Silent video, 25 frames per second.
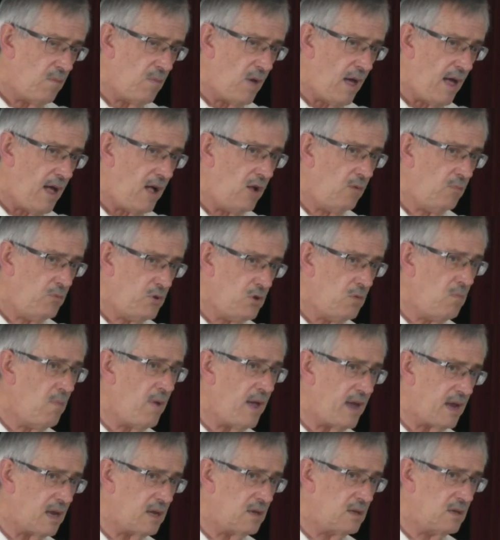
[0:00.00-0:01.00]
help you
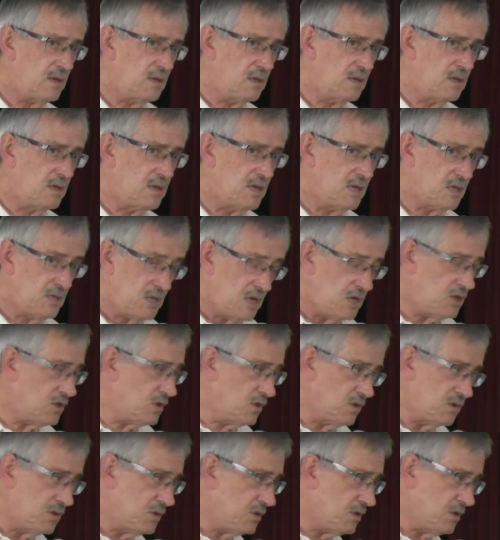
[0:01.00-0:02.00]
make
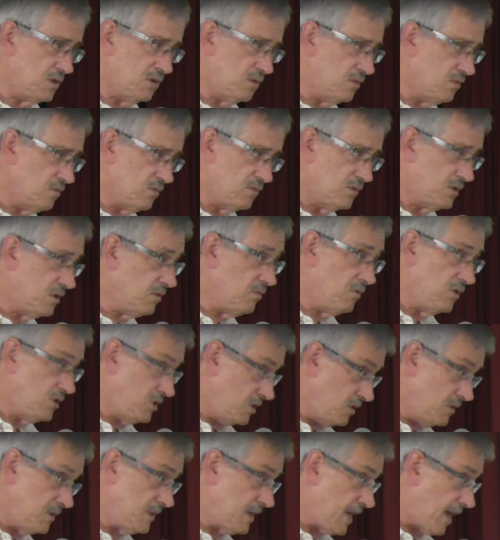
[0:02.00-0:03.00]
decisions to
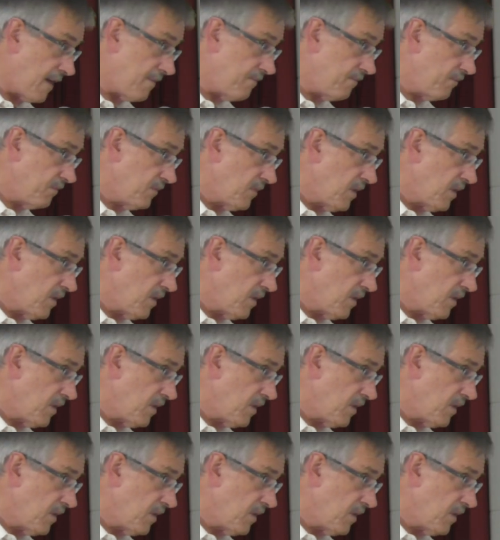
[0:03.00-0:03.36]
reduce that.